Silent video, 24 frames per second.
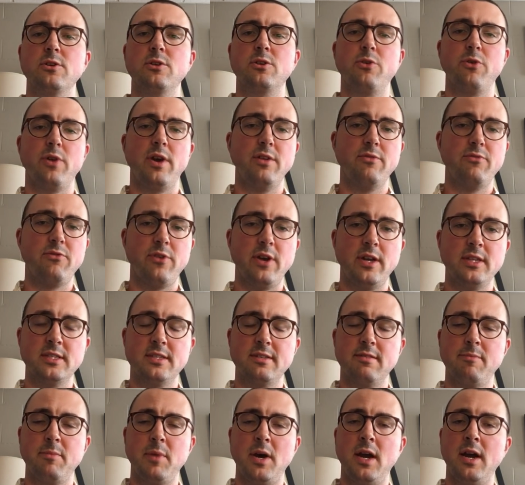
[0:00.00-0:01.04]
These are great
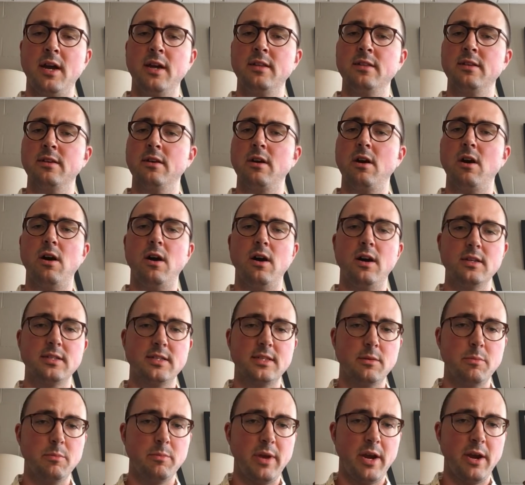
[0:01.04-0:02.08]
friends of mine. They're
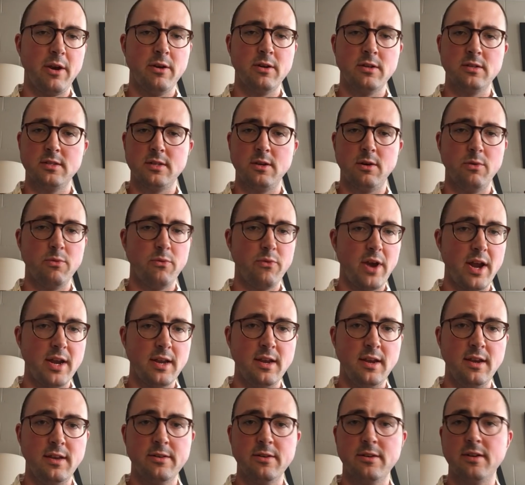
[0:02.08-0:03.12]
awesome parents
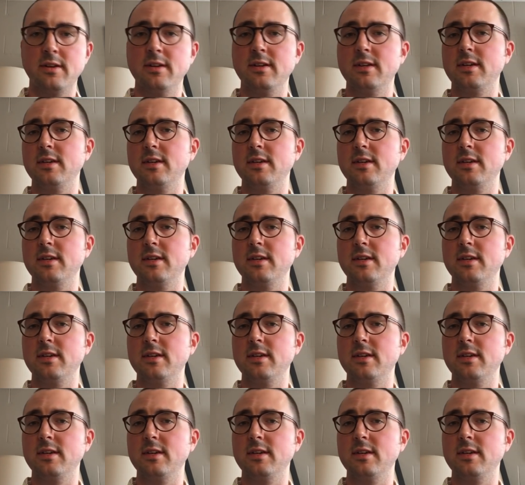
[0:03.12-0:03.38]
already.